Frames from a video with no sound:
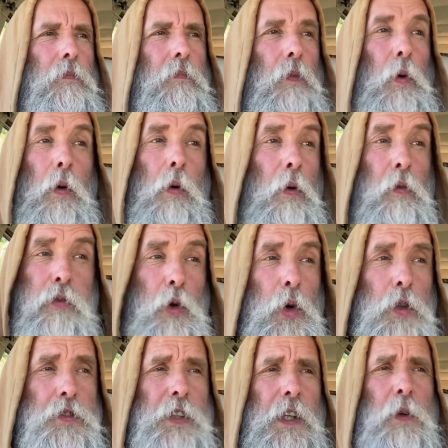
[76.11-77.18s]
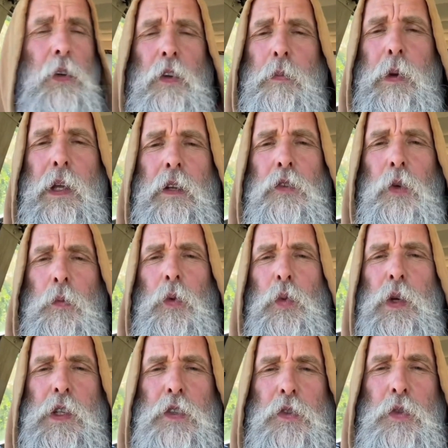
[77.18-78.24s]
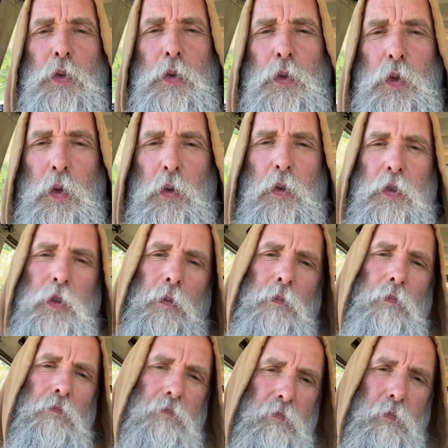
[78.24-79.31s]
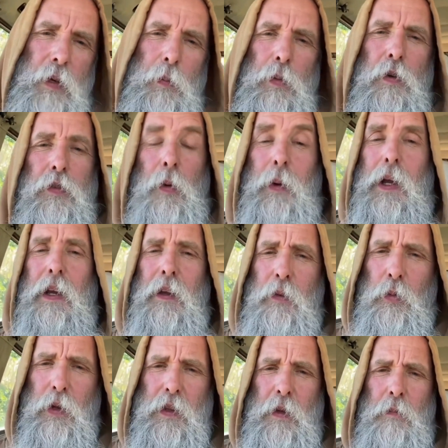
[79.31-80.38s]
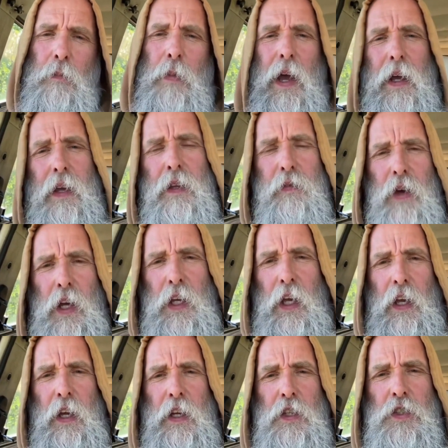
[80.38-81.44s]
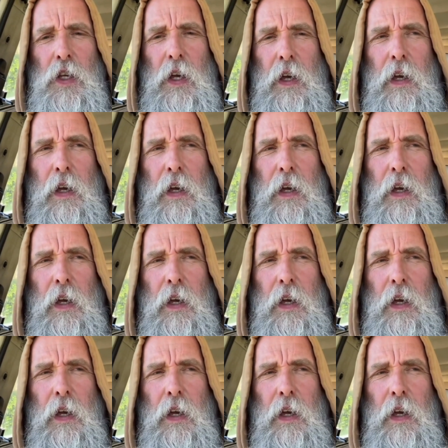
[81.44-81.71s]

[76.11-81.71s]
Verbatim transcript: or of course, it could have been some Norwegians who took some people from England with them back in the Viking Age.